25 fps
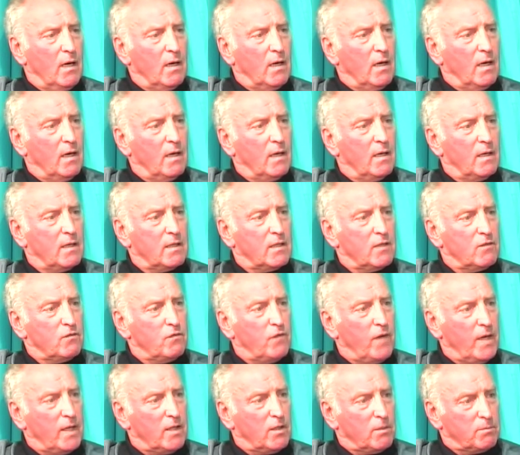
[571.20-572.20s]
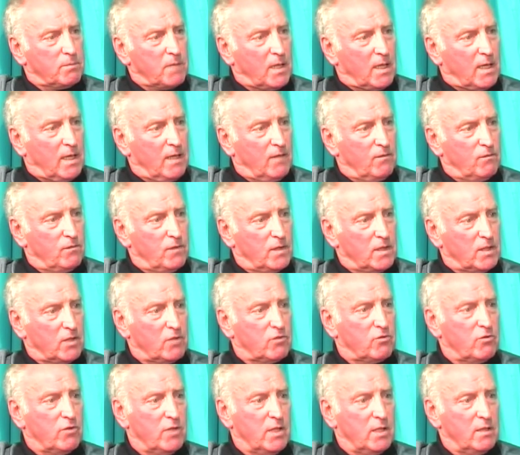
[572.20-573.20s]
I got invited up to Clivenville to
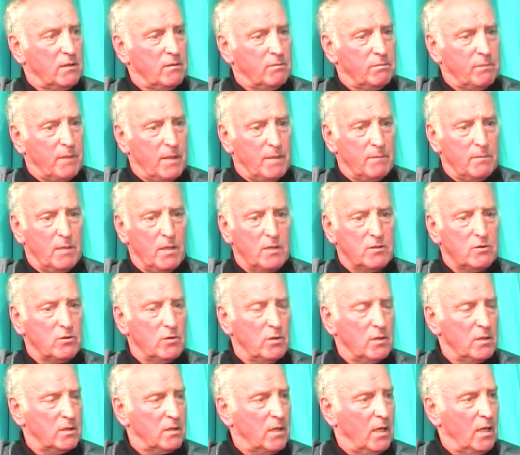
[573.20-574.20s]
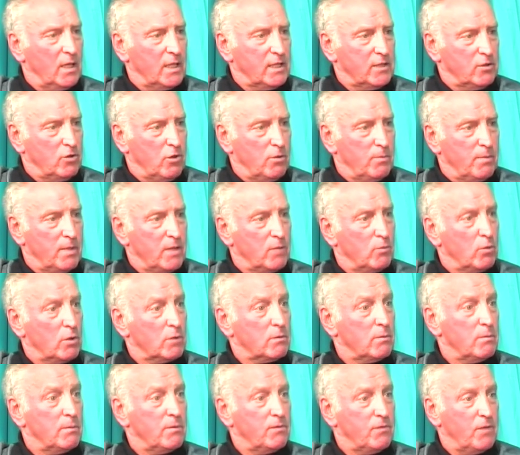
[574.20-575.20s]
train by a man called Alec Newbury. I
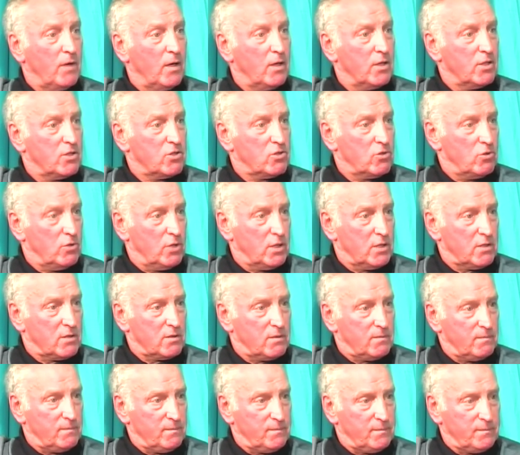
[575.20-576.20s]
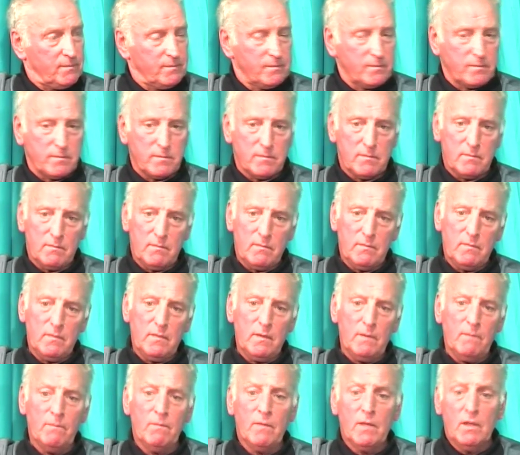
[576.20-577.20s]
worked with my father in shorts.
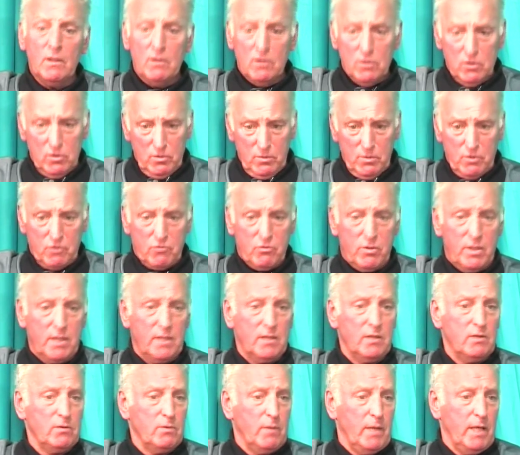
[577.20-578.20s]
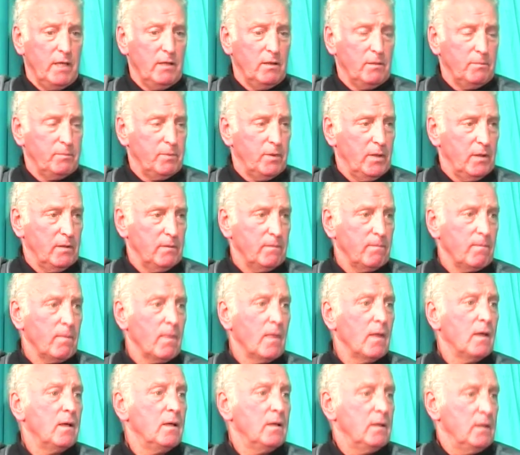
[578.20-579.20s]
So I was training away up there,
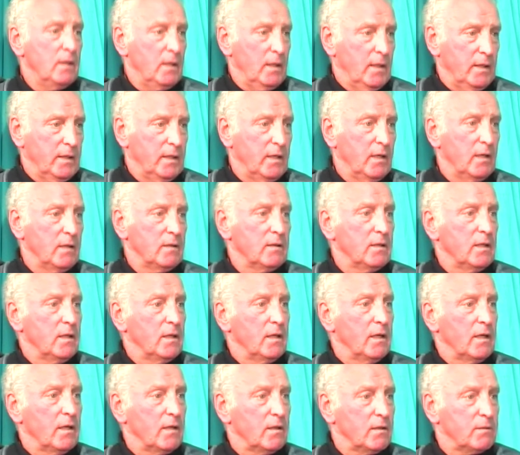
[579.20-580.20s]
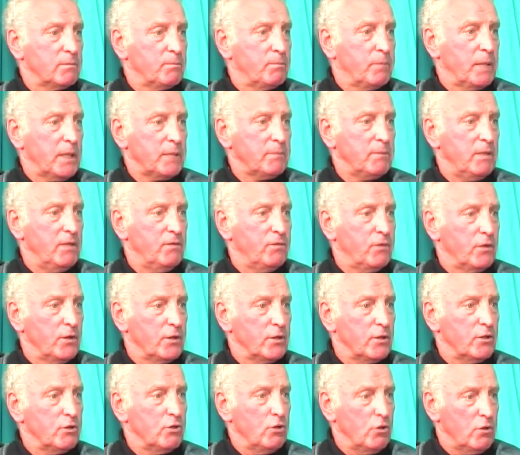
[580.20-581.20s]
and they picked me for
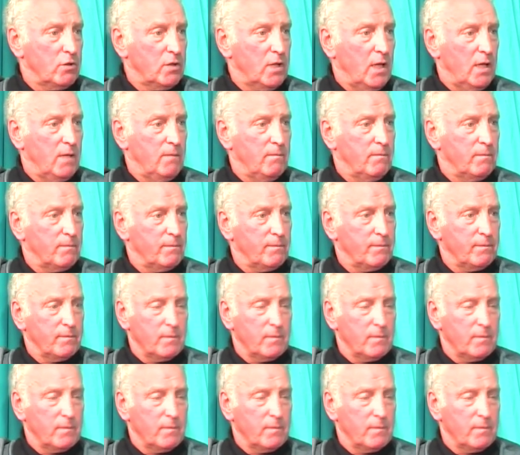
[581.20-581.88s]
their youth team.